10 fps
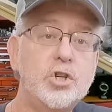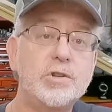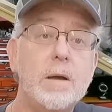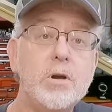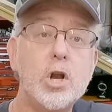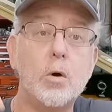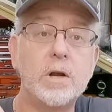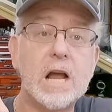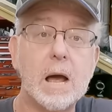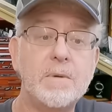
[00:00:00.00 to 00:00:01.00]
Just let me know
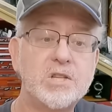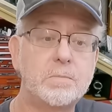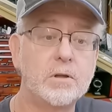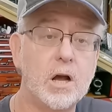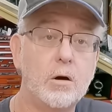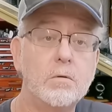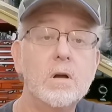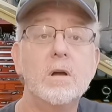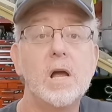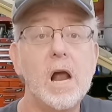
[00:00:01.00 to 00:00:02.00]
in the comments below.
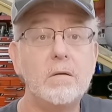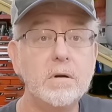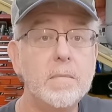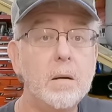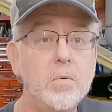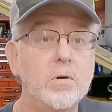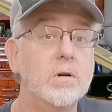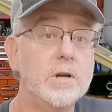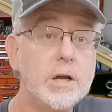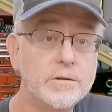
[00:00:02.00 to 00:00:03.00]
And
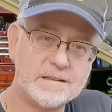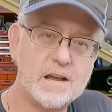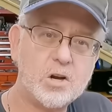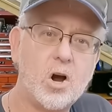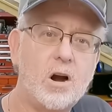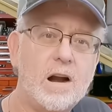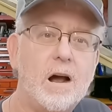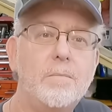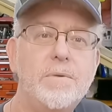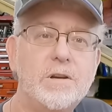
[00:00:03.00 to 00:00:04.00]
remember, take that car
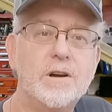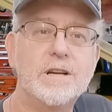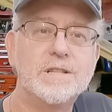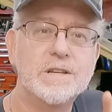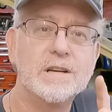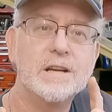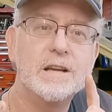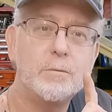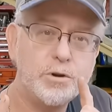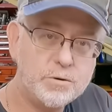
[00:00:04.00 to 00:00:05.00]
out, because
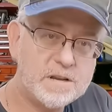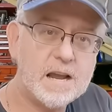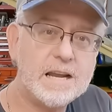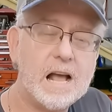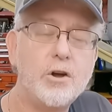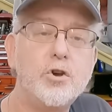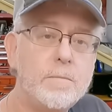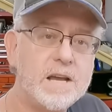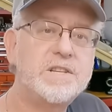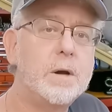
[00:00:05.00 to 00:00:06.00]
when you take it out, you'll
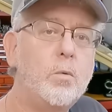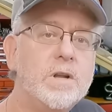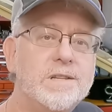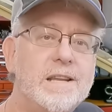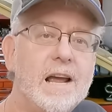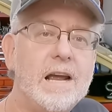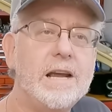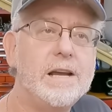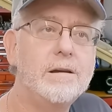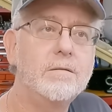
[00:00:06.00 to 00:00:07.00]
make someone's
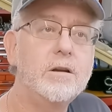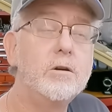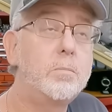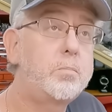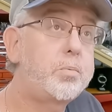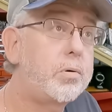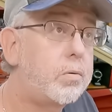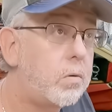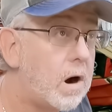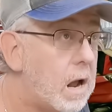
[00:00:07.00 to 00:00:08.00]
day. It'll
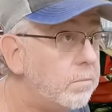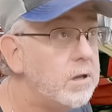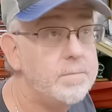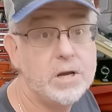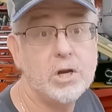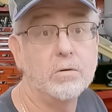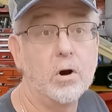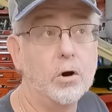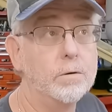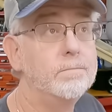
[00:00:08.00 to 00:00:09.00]
probably be
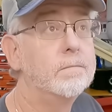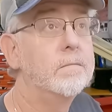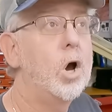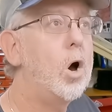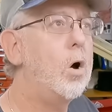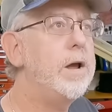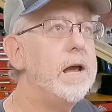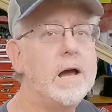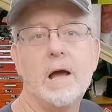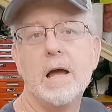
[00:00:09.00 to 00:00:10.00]
your own. Oh
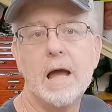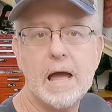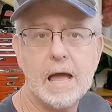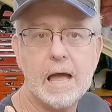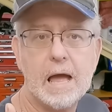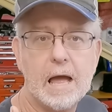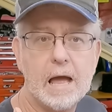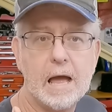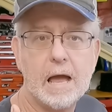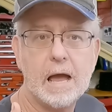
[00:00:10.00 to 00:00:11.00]
yeah.
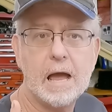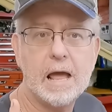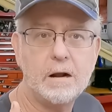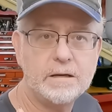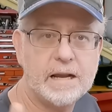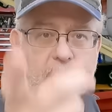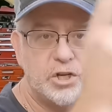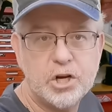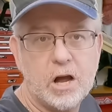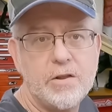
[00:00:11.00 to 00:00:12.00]
And I'll
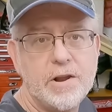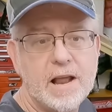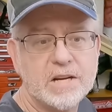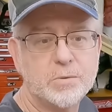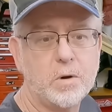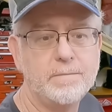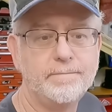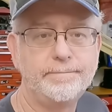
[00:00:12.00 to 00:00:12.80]
catch you on the next one.